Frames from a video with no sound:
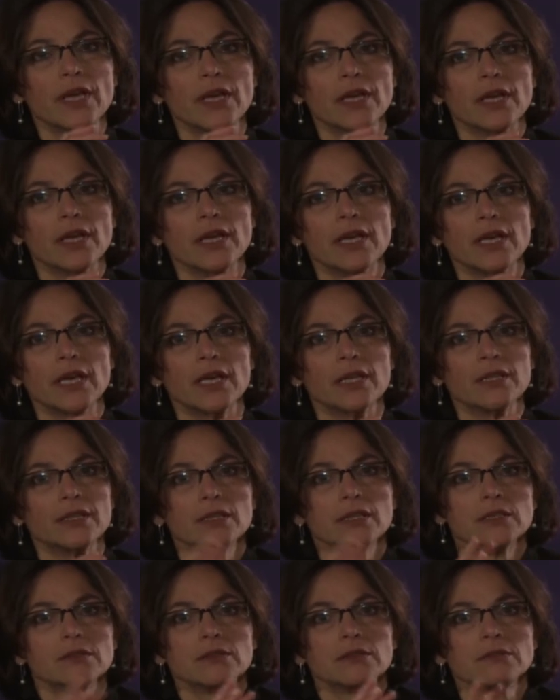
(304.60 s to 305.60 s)
and, and,
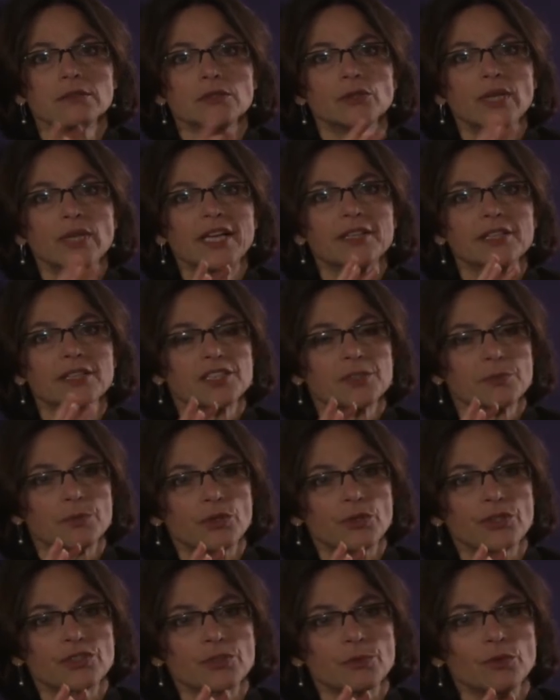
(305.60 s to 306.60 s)
you hadn't
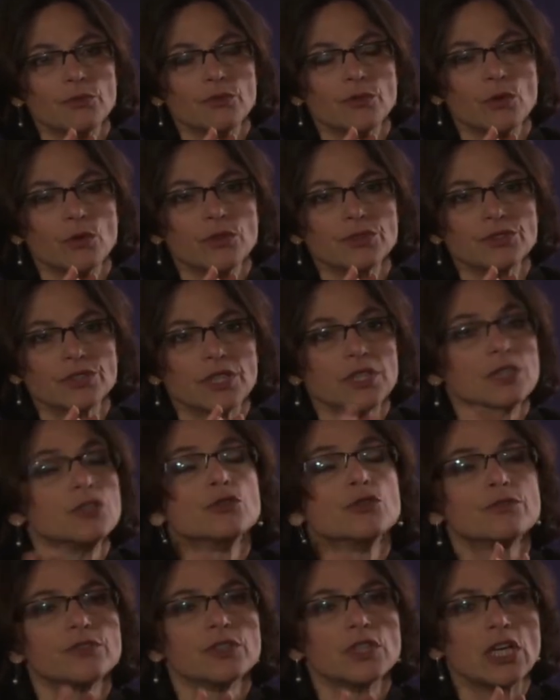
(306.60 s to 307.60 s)
experienced it before. It's a
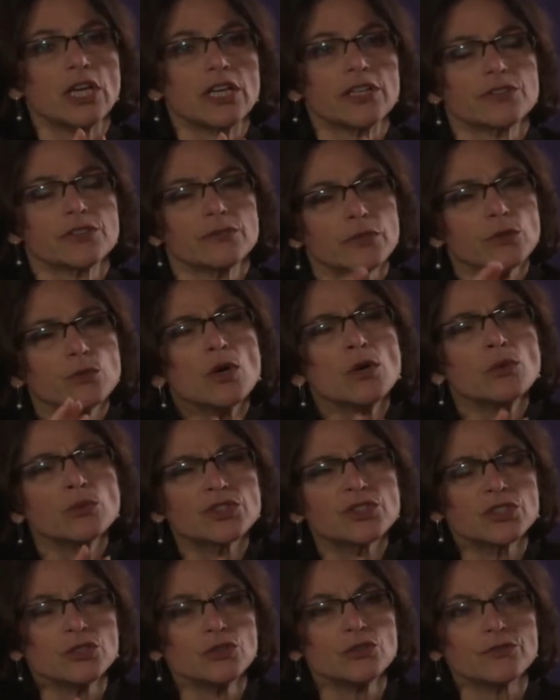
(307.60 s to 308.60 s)
new philosophy. What
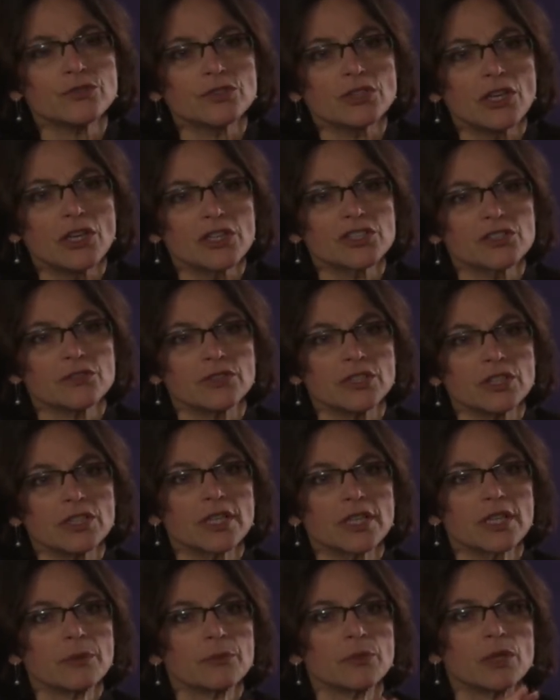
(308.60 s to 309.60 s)
was the new philosophy?
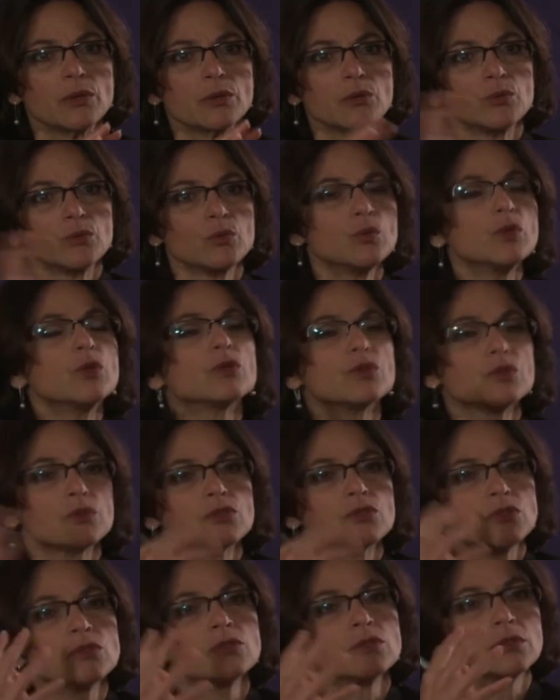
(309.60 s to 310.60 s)
Like uh, uh we were
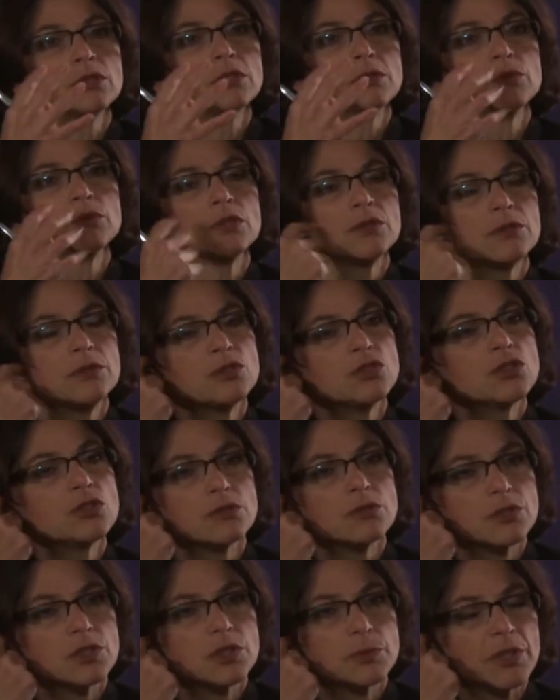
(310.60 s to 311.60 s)

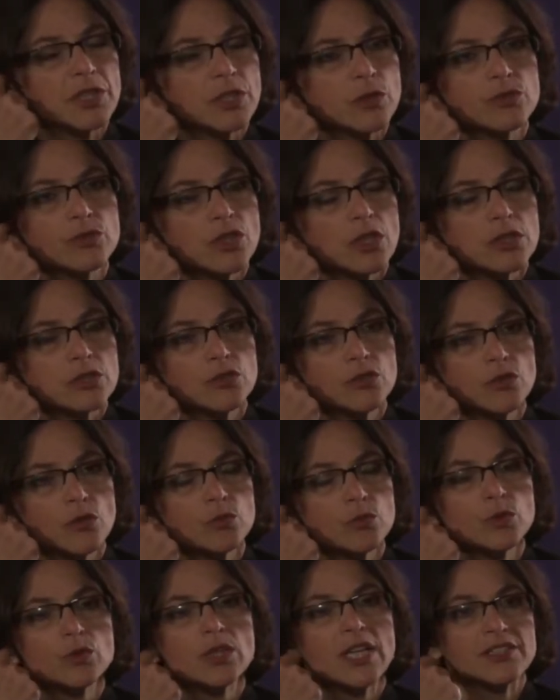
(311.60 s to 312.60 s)
speaking with Dr.
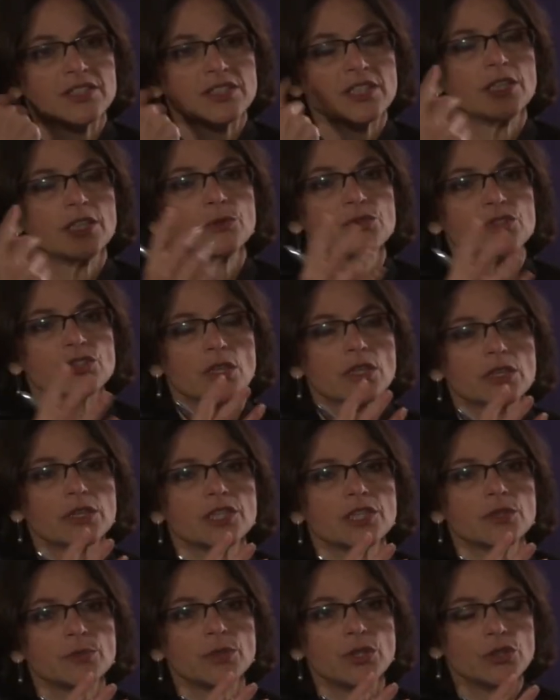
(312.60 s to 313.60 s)
Norwood last night. Mm -hmm. He was mm-hmm.
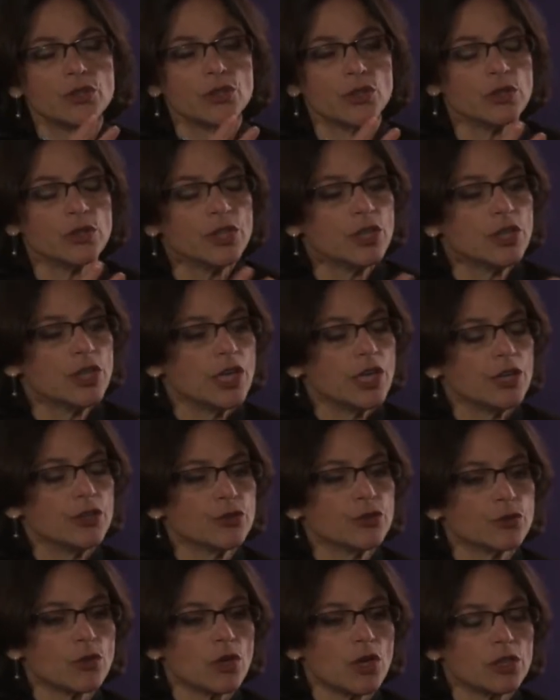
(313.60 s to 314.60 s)
talking about you know a
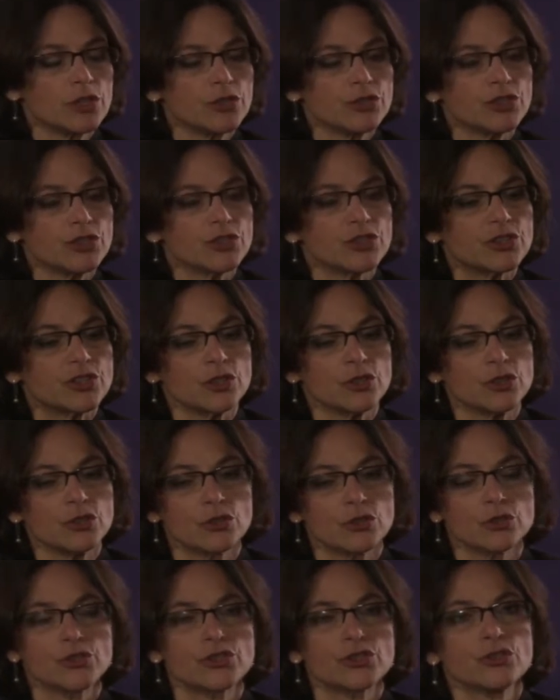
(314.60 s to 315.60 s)
neurologist and
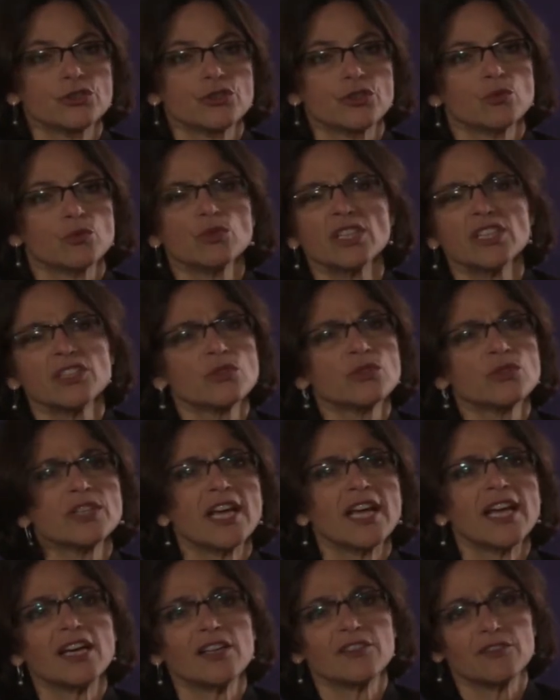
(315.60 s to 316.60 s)
neurosurgeon really don't
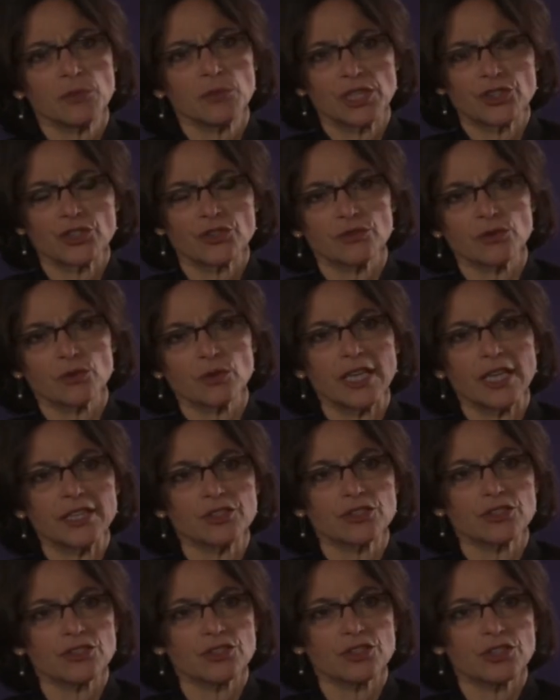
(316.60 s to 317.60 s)
have much of a
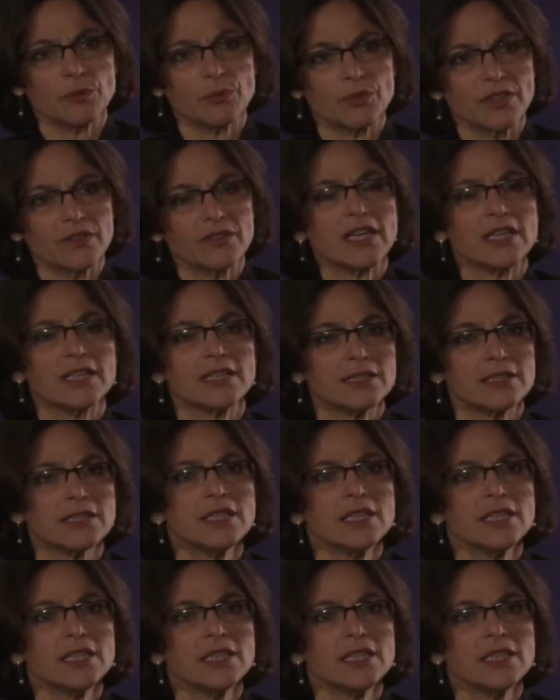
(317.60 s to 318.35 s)
relationship. They kind of